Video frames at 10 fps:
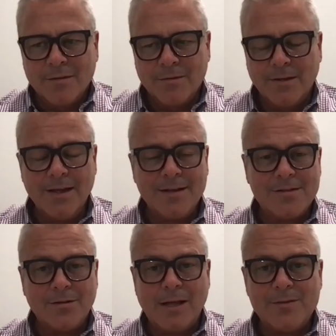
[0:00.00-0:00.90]
Yeah,
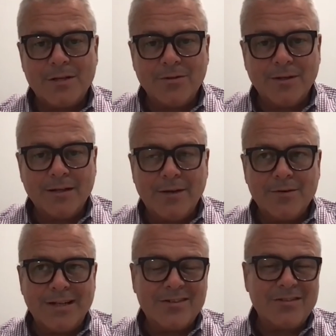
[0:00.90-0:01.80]
so Lab Central Ignite
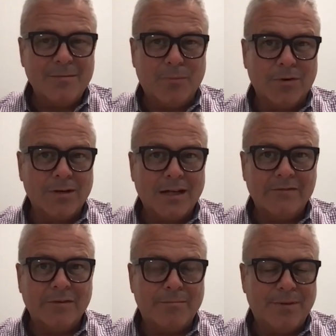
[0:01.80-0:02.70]
was actually born out
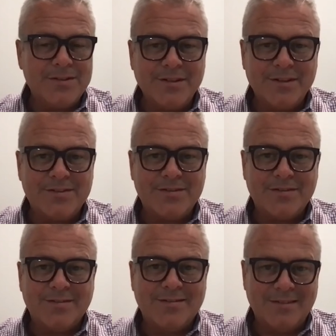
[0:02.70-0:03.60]
of a business
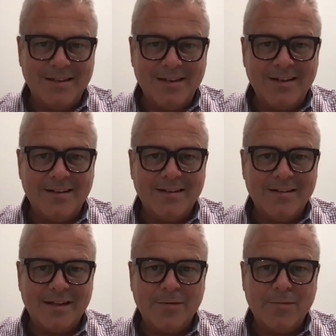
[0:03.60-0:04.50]
need
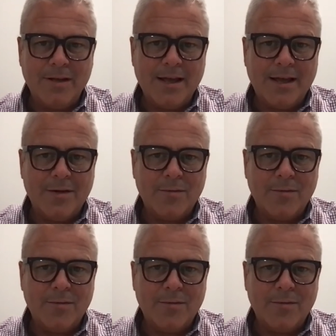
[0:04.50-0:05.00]
that we had,